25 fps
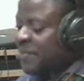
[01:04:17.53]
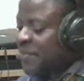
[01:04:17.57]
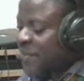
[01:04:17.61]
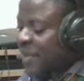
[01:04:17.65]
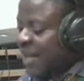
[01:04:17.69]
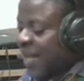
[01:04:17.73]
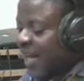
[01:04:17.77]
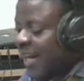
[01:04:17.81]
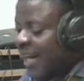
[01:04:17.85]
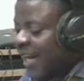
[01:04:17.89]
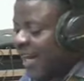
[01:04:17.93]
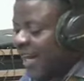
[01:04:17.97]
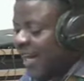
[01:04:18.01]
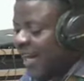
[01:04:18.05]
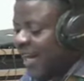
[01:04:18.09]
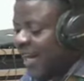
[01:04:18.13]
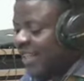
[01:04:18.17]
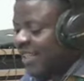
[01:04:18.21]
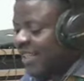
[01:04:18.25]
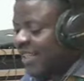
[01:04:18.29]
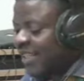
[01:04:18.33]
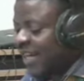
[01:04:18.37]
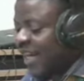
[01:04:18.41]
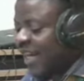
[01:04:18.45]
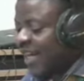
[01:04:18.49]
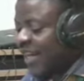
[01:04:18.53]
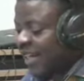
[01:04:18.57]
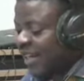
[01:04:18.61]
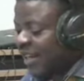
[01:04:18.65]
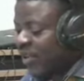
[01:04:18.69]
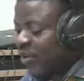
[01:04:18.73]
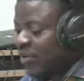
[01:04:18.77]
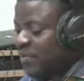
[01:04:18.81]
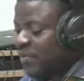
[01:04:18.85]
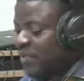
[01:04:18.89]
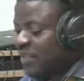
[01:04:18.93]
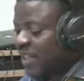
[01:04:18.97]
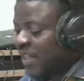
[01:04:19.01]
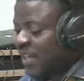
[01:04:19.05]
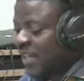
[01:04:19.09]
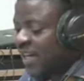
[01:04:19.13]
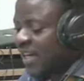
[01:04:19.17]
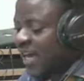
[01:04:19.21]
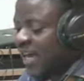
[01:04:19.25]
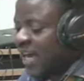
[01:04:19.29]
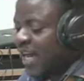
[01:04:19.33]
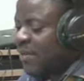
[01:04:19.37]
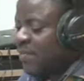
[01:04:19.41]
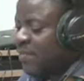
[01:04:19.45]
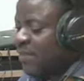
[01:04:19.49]
Aha, and they are clear on say
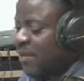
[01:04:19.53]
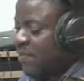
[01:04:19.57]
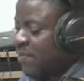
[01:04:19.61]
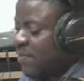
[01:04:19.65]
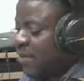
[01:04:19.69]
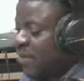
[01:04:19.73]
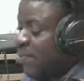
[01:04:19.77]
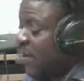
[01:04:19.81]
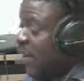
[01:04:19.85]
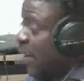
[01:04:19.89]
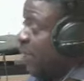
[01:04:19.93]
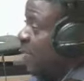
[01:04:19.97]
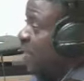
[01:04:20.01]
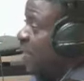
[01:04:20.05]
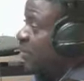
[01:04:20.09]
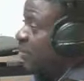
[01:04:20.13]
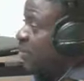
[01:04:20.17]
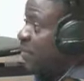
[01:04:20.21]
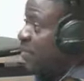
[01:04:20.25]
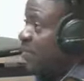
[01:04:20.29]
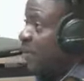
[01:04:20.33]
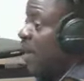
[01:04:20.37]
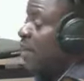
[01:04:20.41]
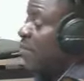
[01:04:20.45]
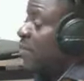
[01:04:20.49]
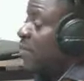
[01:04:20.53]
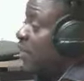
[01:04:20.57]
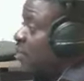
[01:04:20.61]
NPP parliamentary primaries,